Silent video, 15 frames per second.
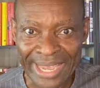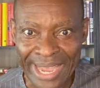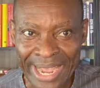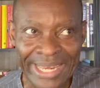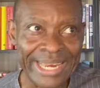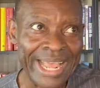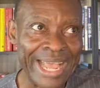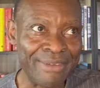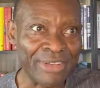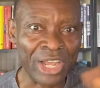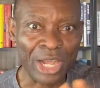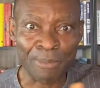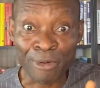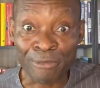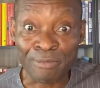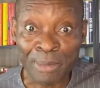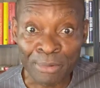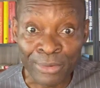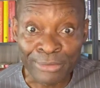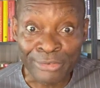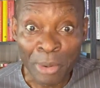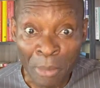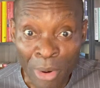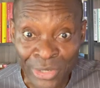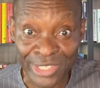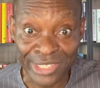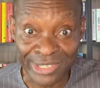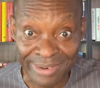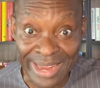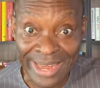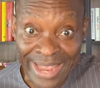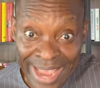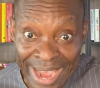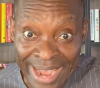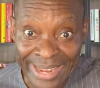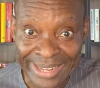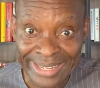And then I have a couple of people from Australia.